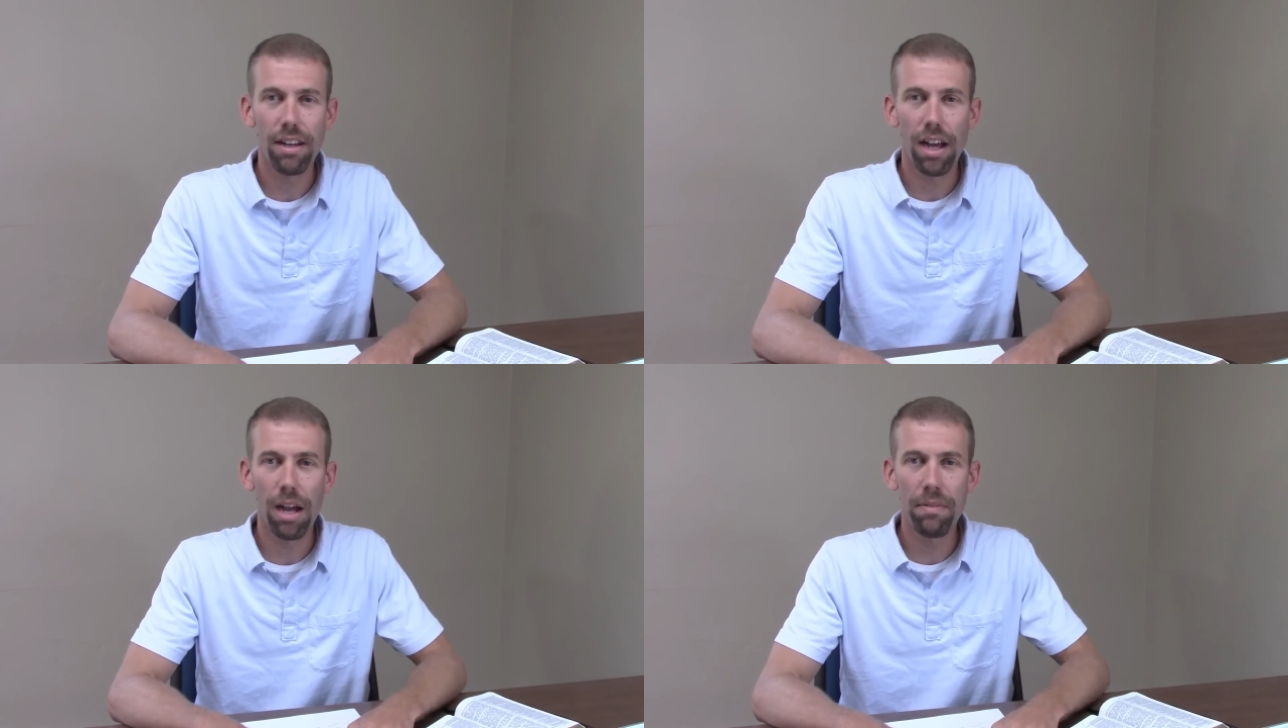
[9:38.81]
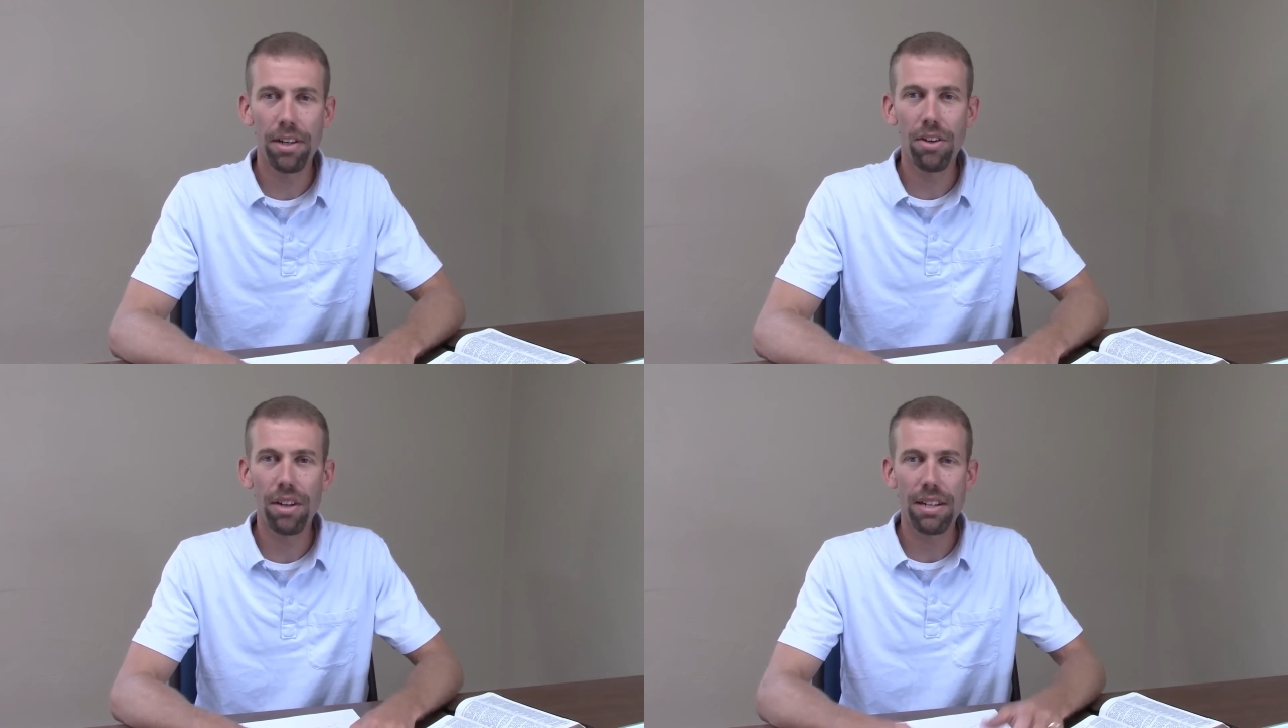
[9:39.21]
I mean,
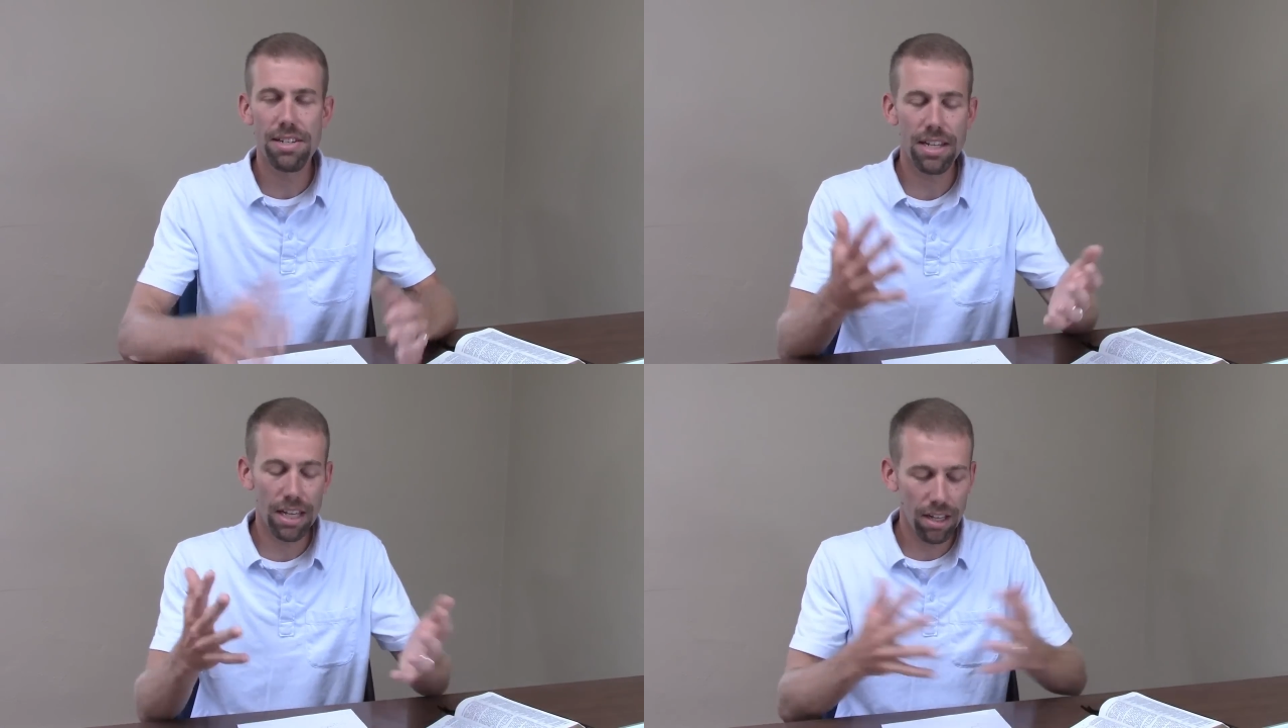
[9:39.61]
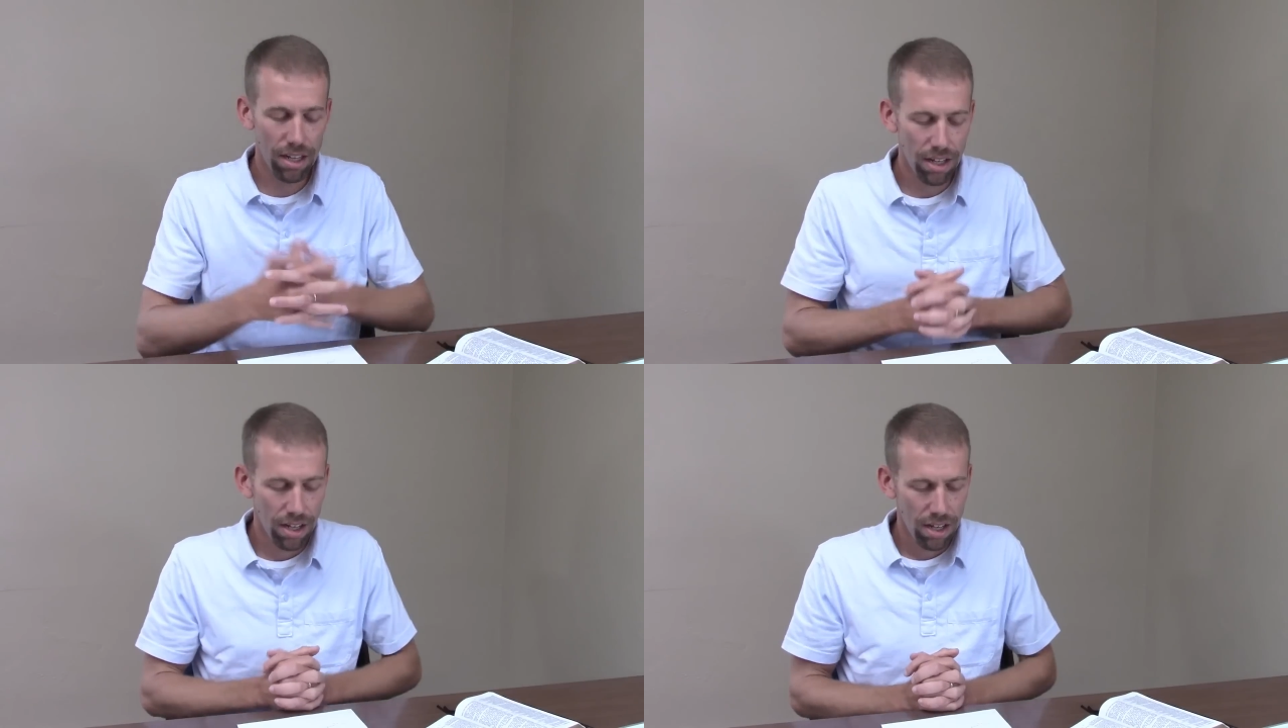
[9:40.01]
you can see,
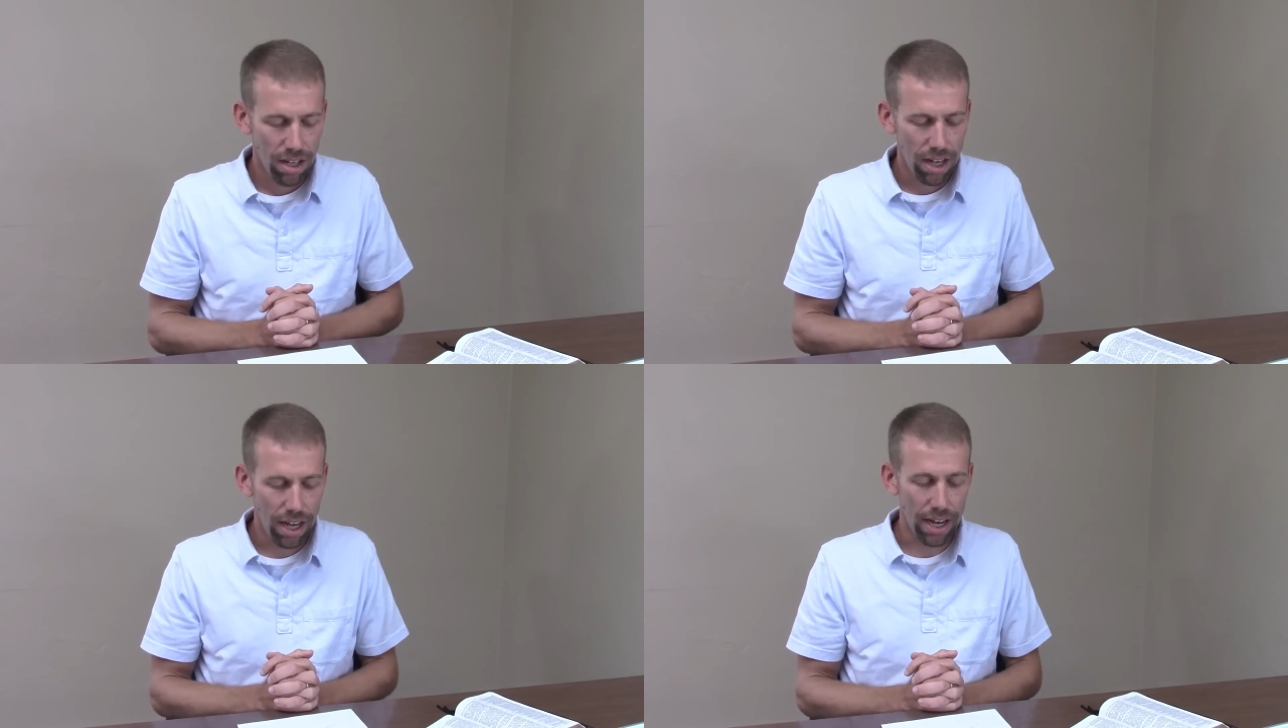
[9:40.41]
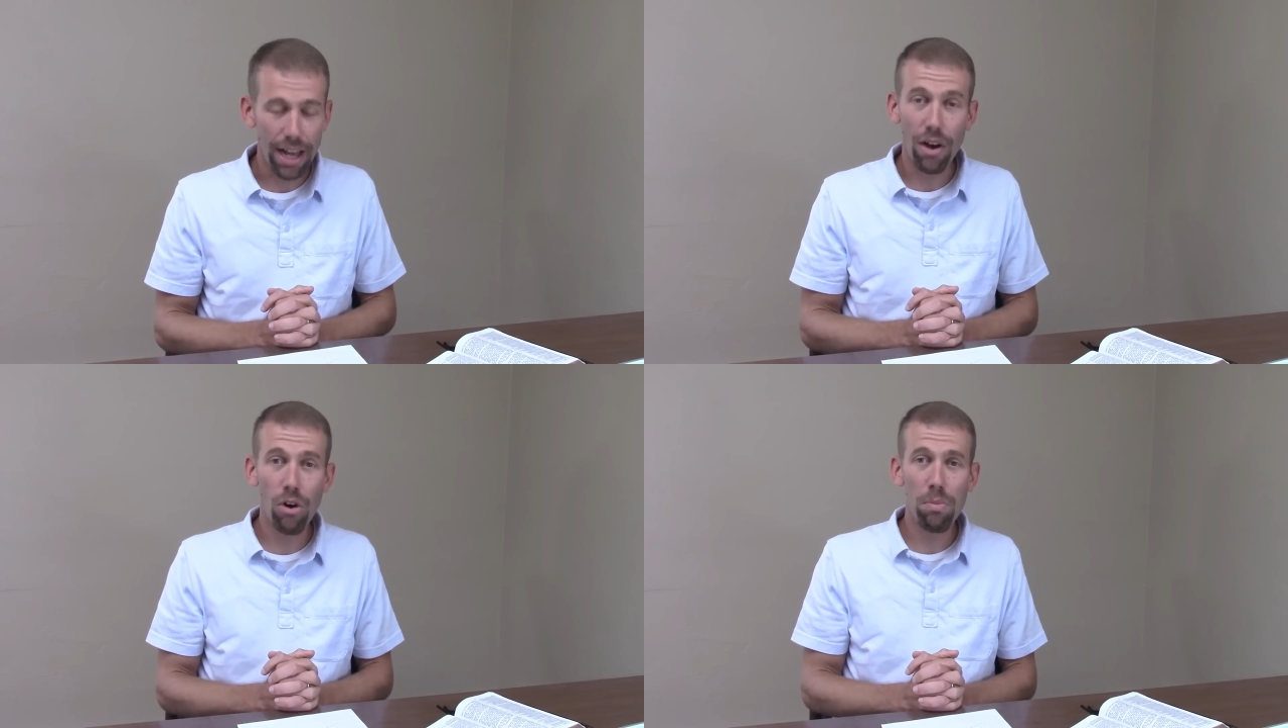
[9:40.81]
and
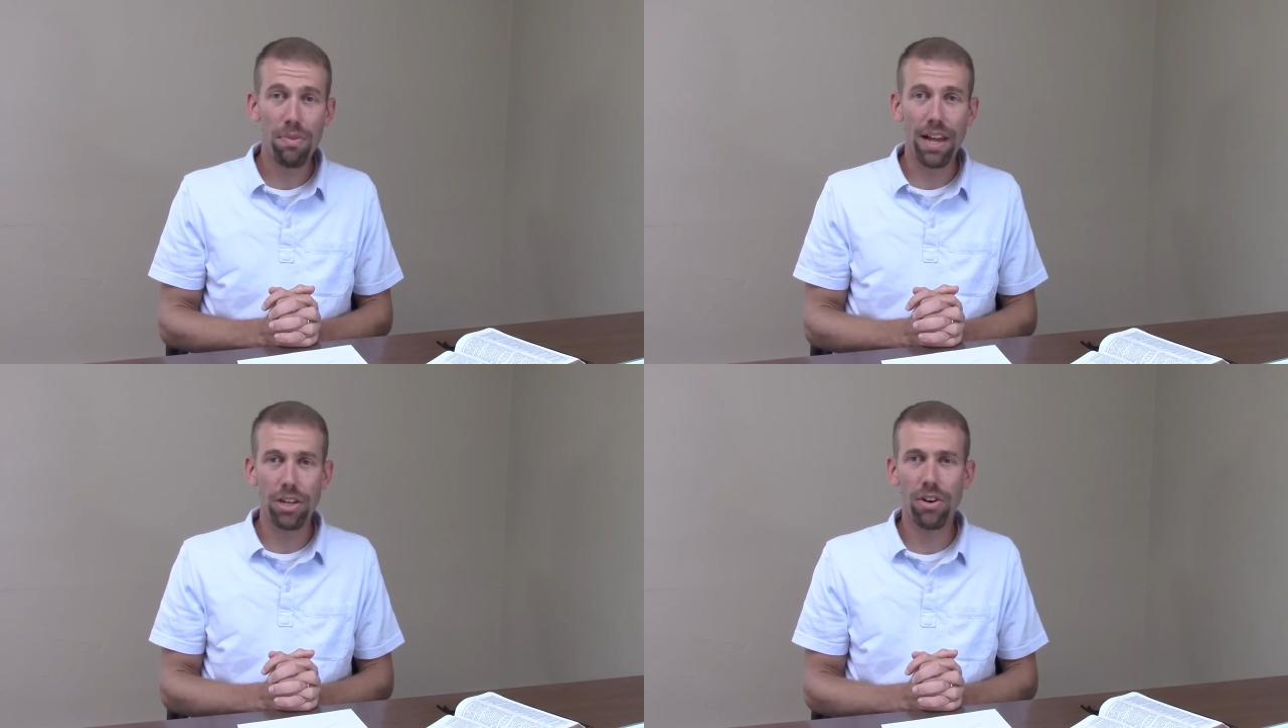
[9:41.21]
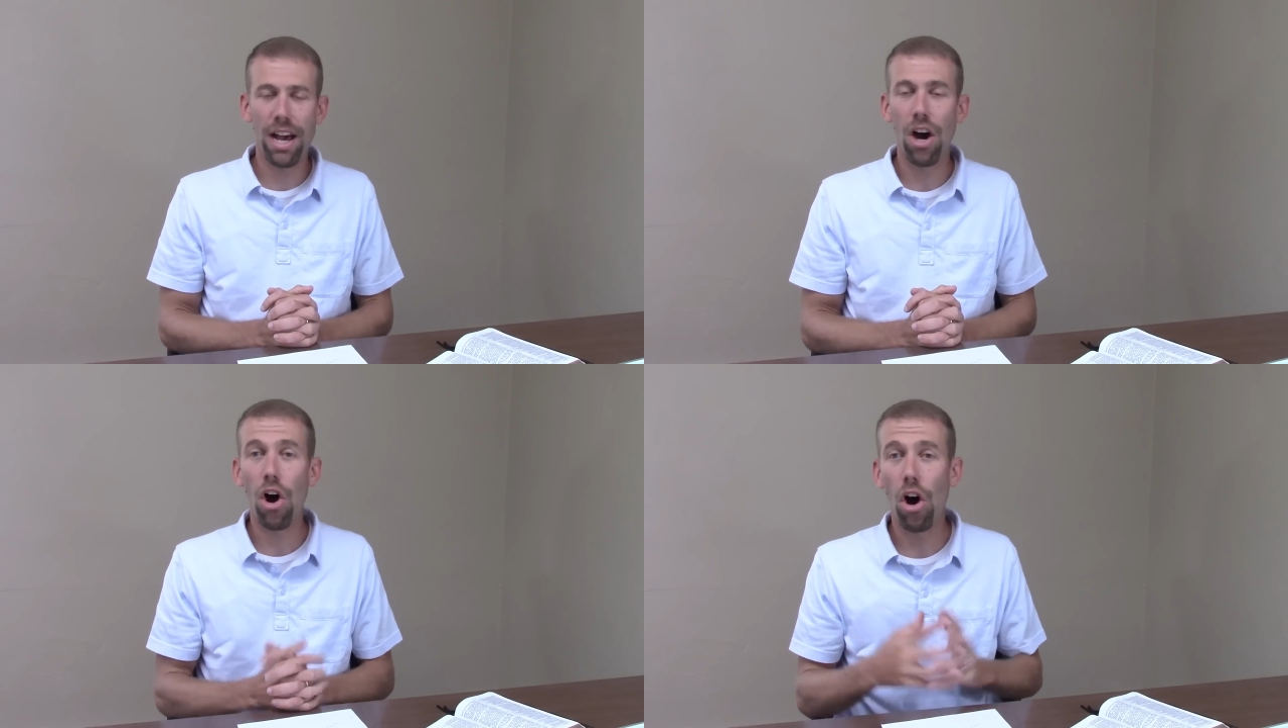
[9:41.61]
I hope that you're
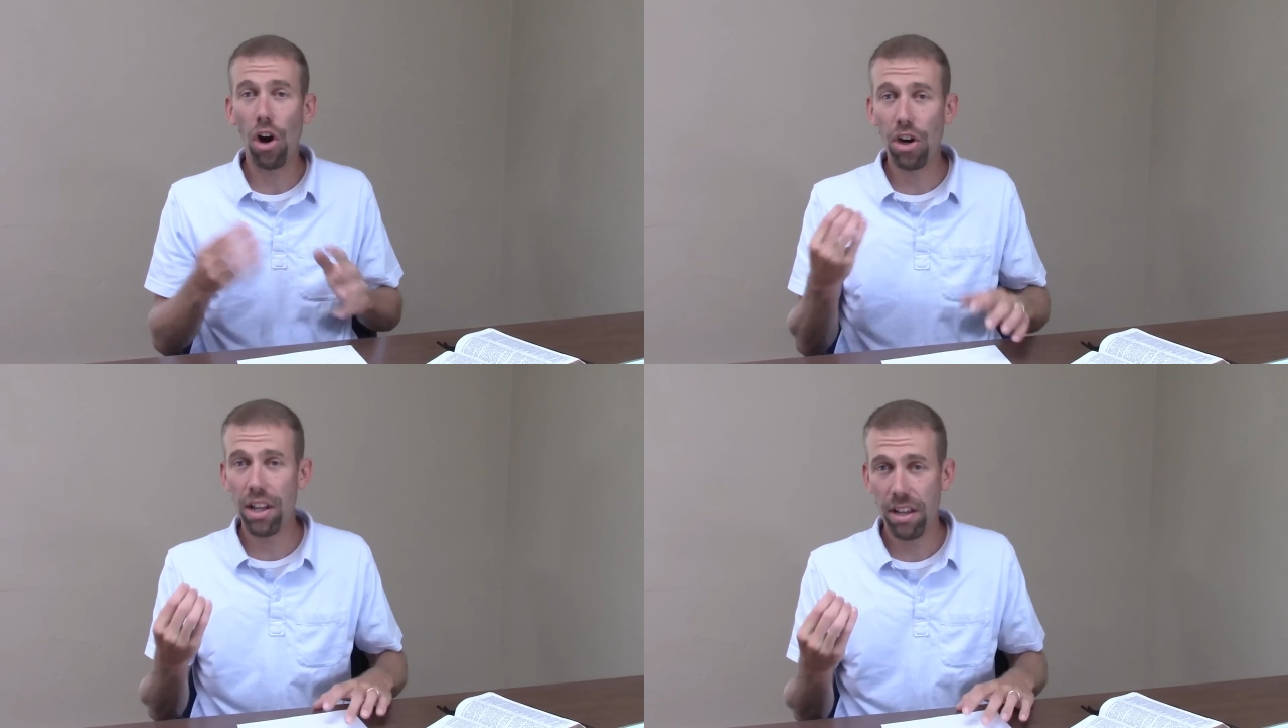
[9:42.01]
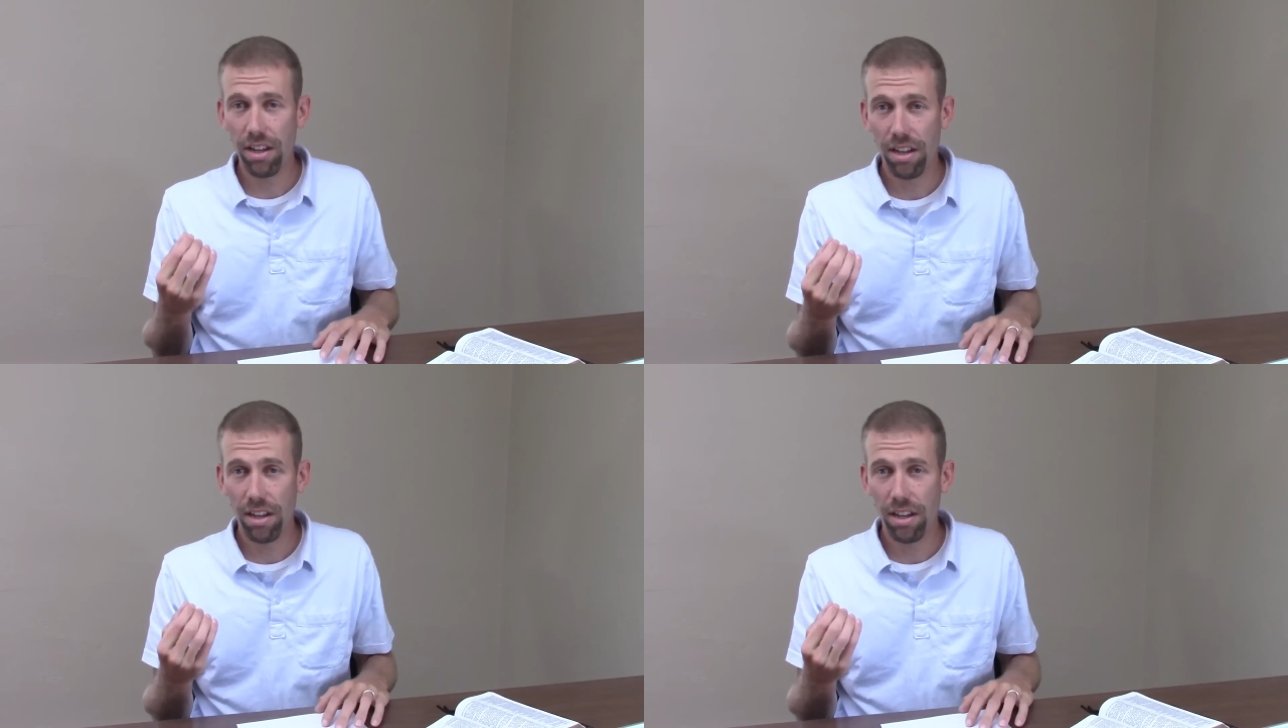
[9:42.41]
not hard